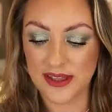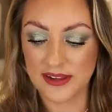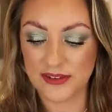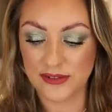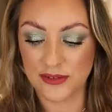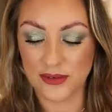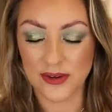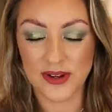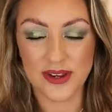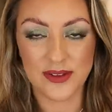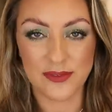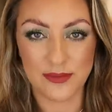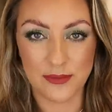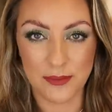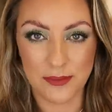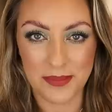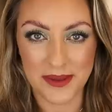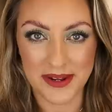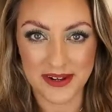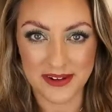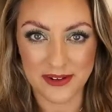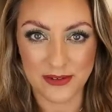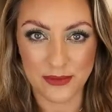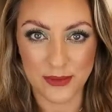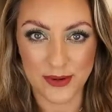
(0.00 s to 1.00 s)
it's not even
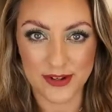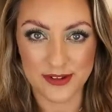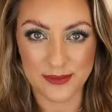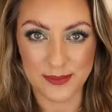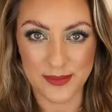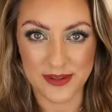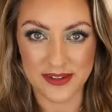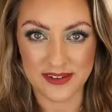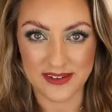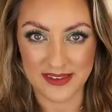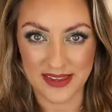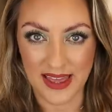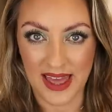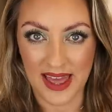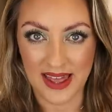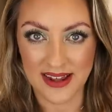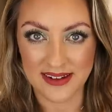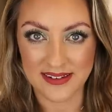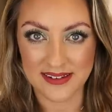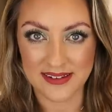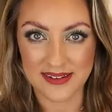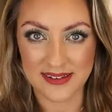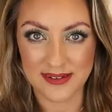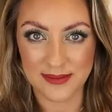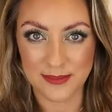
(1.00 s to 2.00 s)
been Christmas
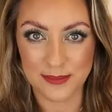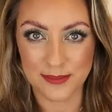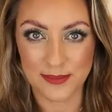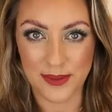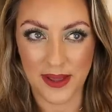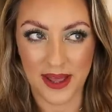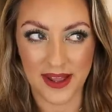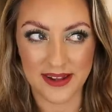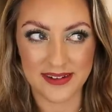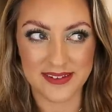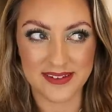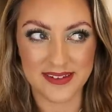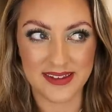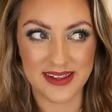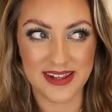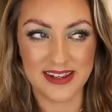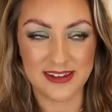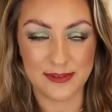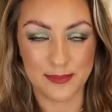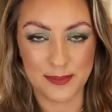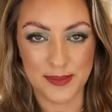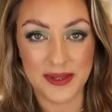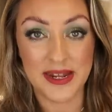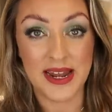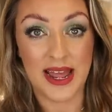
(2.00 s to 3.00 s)
yet but
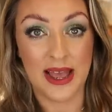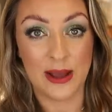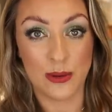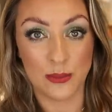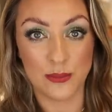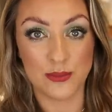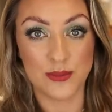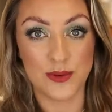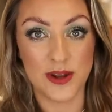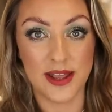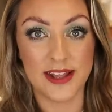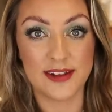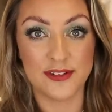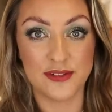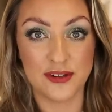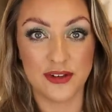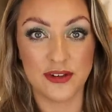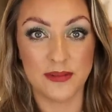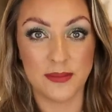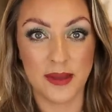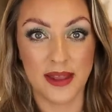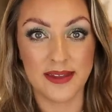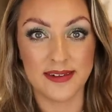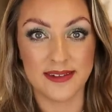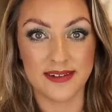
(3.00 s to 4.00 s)
it's been out for like
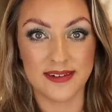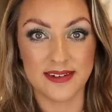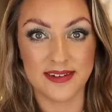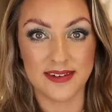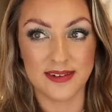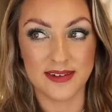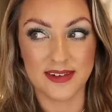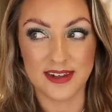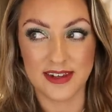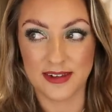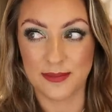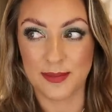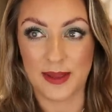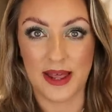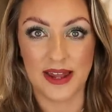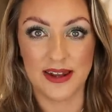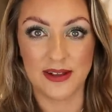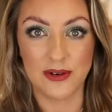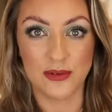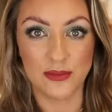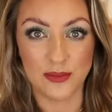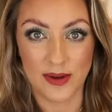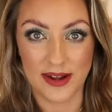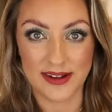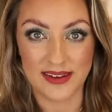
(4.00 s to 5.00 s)
two months, this
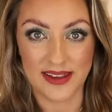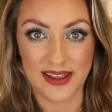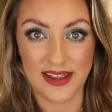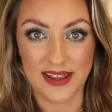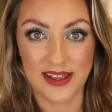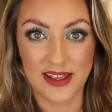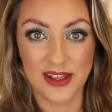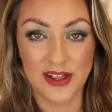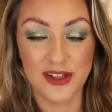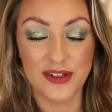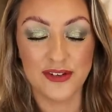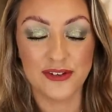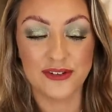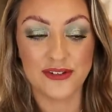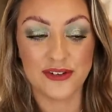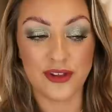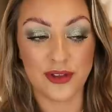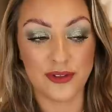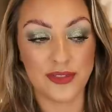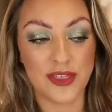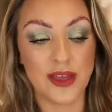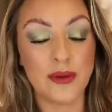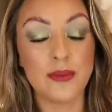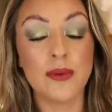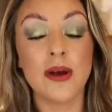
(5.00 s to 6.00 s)
palette already.
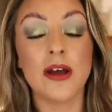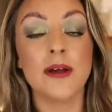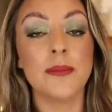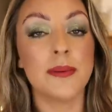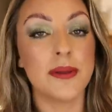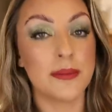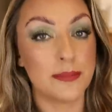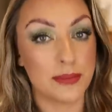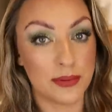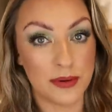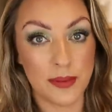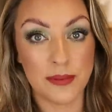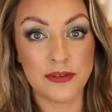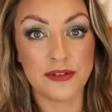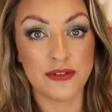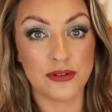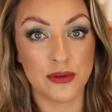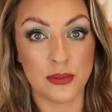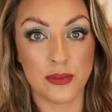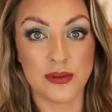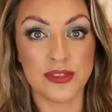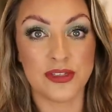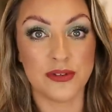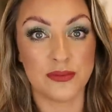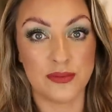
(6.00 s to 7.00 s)
So they were a bit
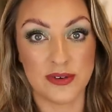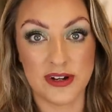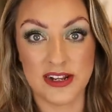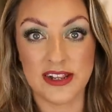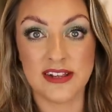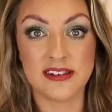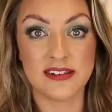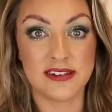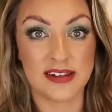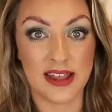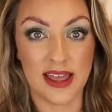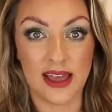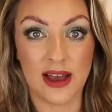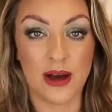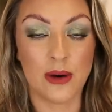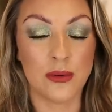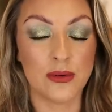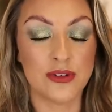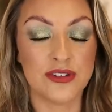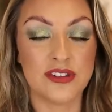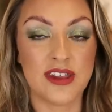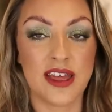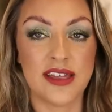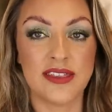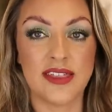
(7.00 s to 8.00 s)
premature with the release date, I will
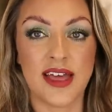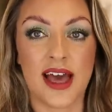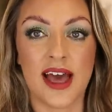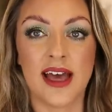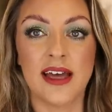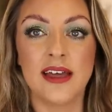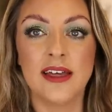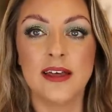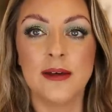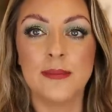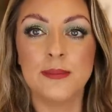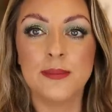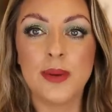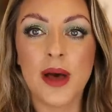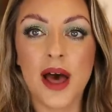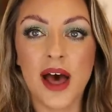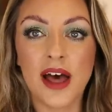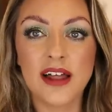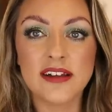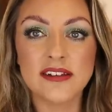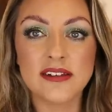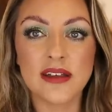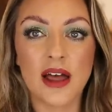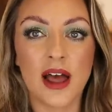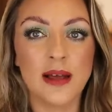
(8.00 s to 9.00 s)
say that.
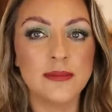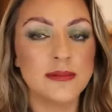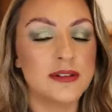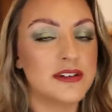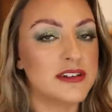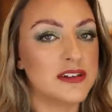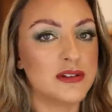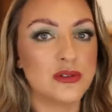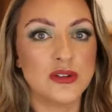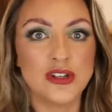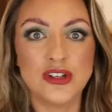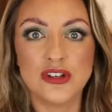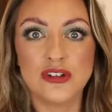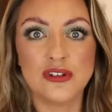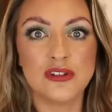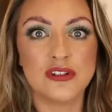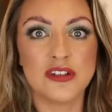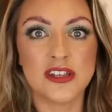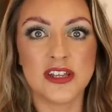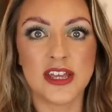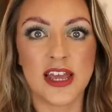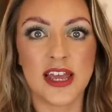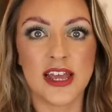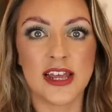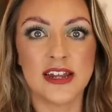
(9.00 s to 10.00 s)
But I'm still
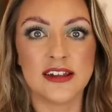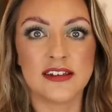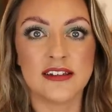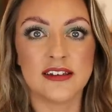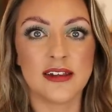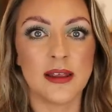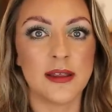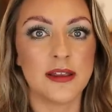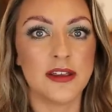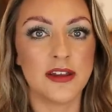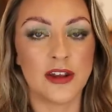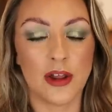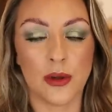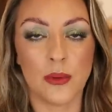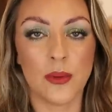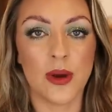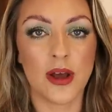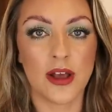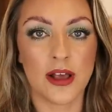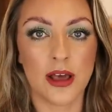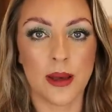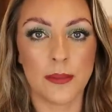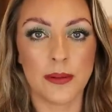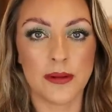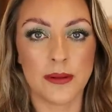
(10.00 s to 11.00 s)
using it, you know,
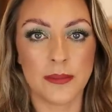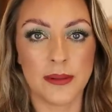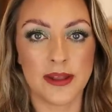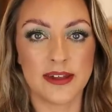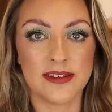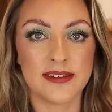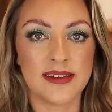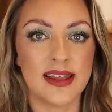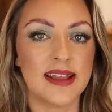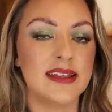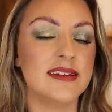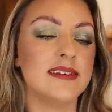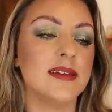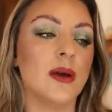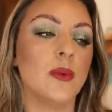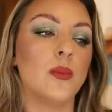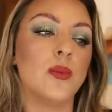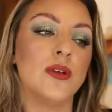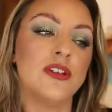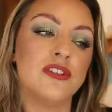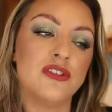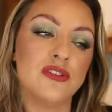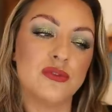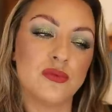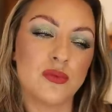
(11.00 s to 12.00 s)
a couple of months later,
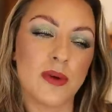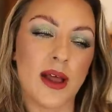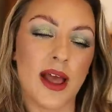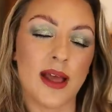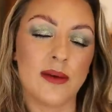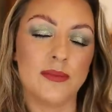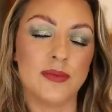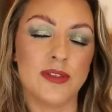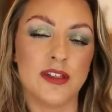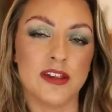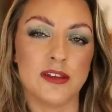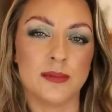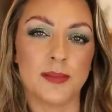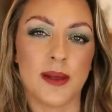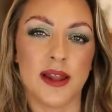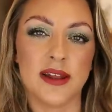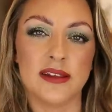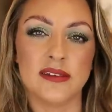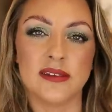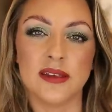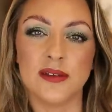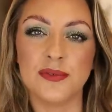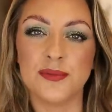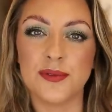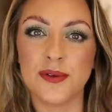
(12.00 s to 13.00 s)
which is rare for these
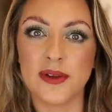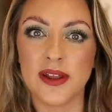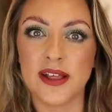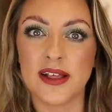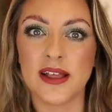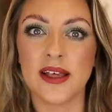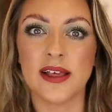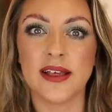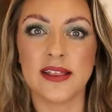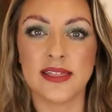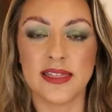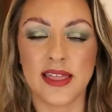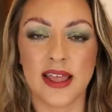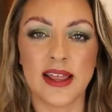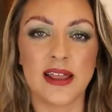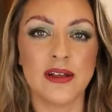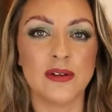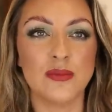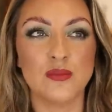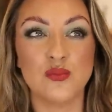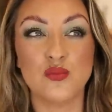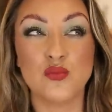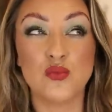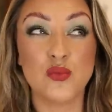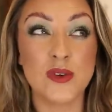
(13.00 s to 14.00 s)
palettes. I feel like I, they're
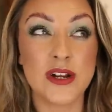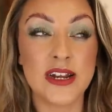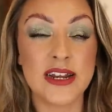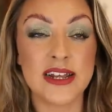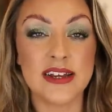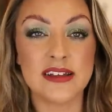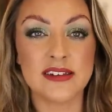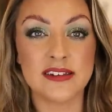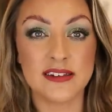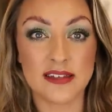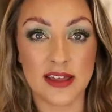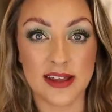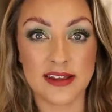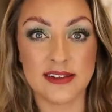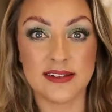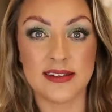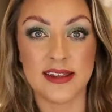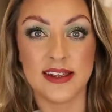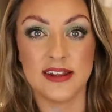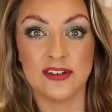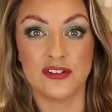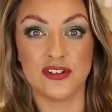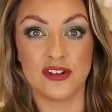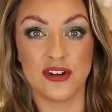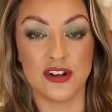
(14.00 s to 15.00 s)
really
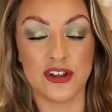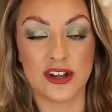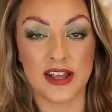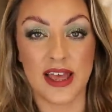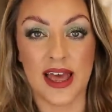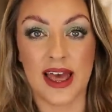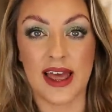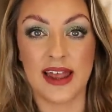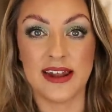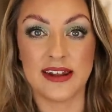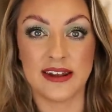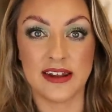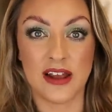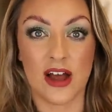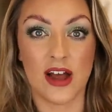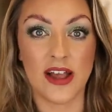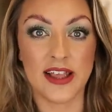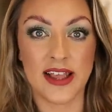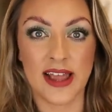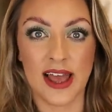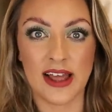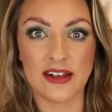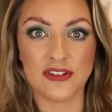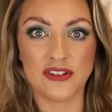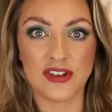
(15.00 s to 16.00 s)
exciting to look at and
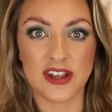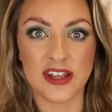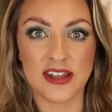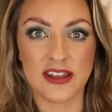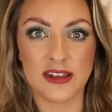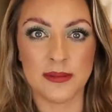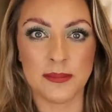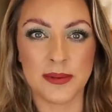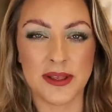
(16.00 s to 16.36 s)
eye-catching in the